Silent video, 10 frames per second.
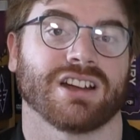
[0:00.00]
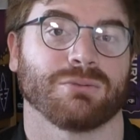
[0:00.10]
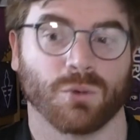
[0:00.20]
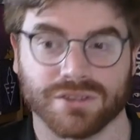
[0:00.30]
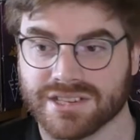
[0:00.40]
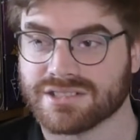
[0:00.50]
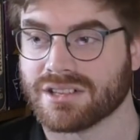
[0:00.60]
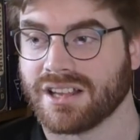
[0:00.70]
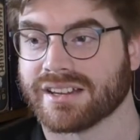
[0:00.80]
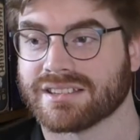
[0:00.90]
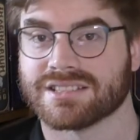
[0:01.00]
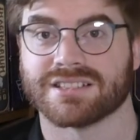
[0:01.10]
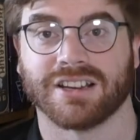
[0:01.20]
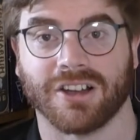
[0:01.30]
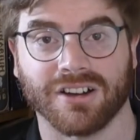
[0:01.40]
I wanted to like this
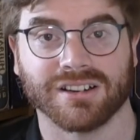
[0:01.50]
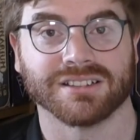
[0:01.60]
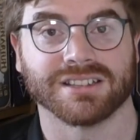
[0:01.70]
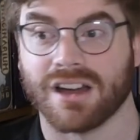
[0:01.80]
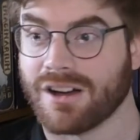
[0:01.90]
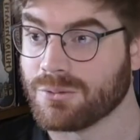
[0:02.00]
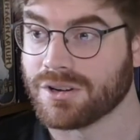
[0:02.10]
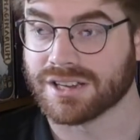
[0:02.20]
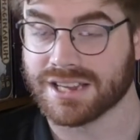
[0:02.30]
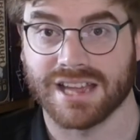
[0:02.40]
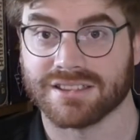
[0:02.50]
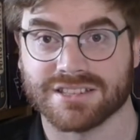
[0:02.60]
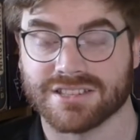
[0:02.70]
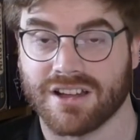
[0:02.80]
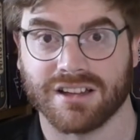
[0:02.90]
a lot. The artwork, again, the
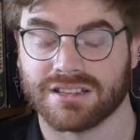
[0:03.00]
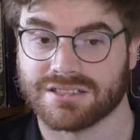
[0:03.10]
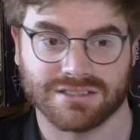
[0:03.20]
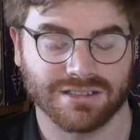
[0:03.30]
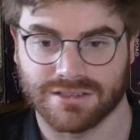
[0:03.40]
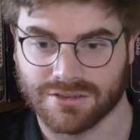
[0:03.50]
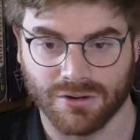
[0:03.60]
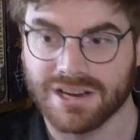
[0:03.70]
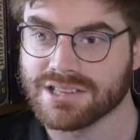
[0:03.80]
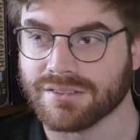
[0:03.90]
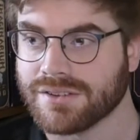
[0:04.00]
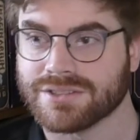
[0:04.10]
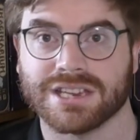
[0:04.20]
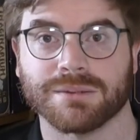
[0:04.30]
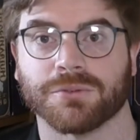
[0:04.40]
style is crazy. I've never
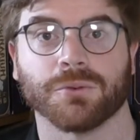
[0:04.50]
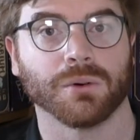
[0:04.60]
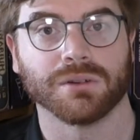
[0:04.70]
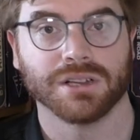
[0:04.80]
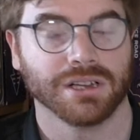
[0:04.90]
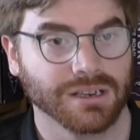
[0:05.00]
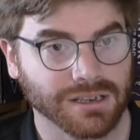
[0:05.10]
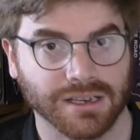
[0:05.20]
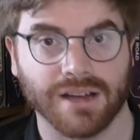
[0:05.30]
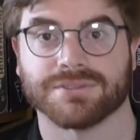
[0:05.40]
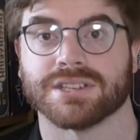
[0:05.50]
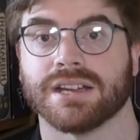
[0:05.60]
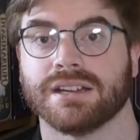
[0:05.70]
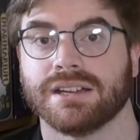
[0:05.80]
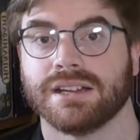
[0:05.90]
seen it before. Loved
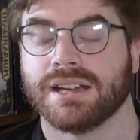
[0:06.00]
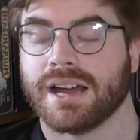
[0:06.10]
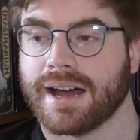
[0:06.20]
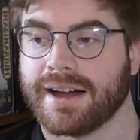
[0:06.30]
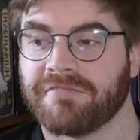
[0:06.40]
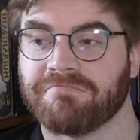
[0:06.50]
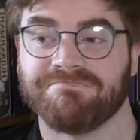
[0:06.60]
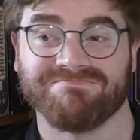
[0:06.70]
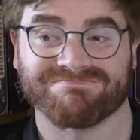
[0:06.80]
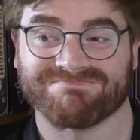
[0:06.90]
it. There